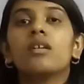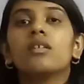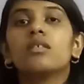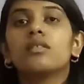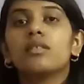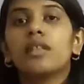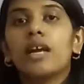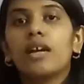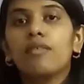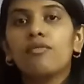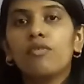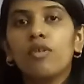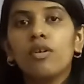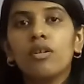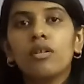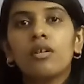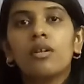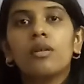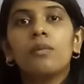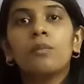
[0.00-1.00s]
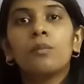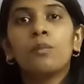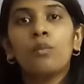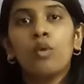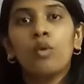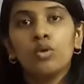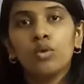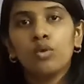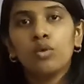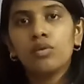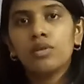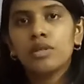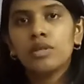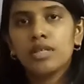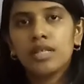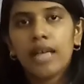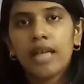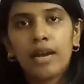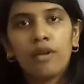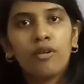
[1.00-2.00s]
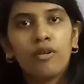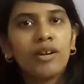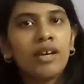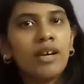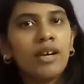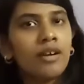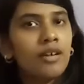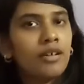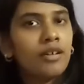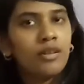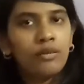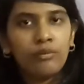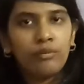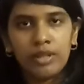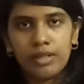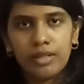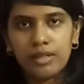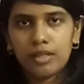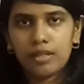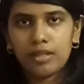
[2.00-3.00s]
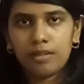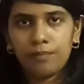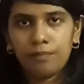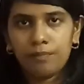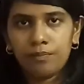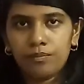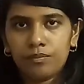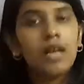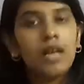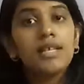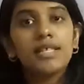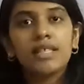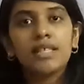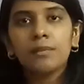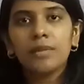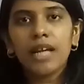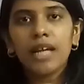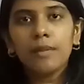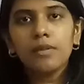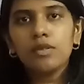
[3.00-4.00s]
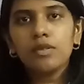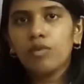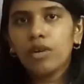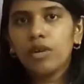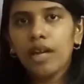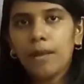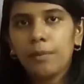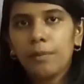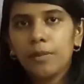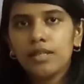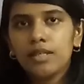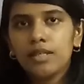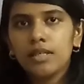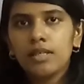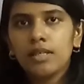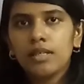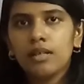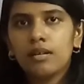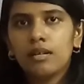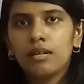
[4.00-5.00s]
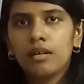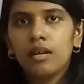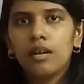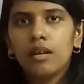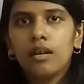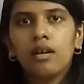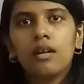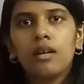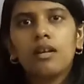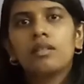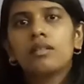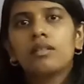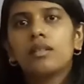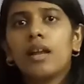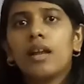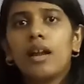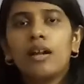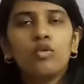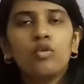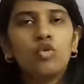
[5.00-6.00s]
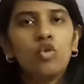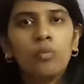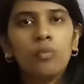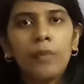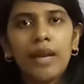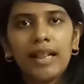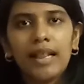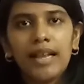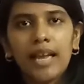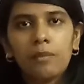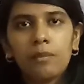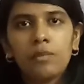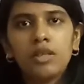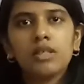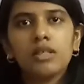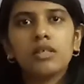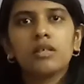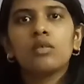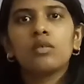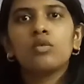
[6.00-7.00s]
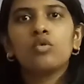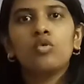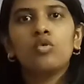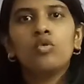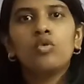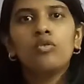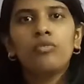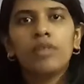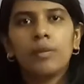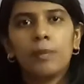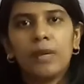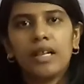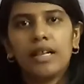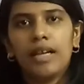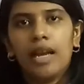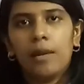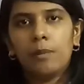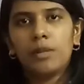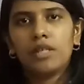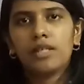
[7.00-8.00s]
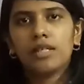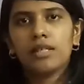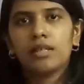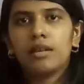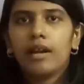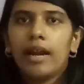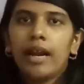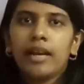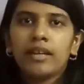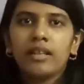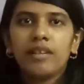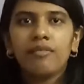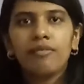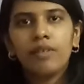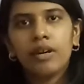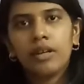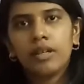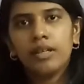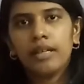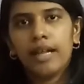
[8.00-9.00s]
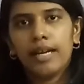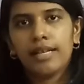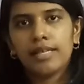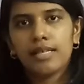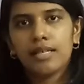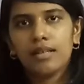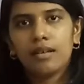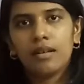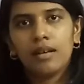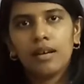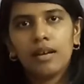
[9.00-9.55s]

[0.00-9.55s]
Therefore, monozygotic twins. Sometimes what happens is, there are two male gametes, two female gametes, and they fertilize.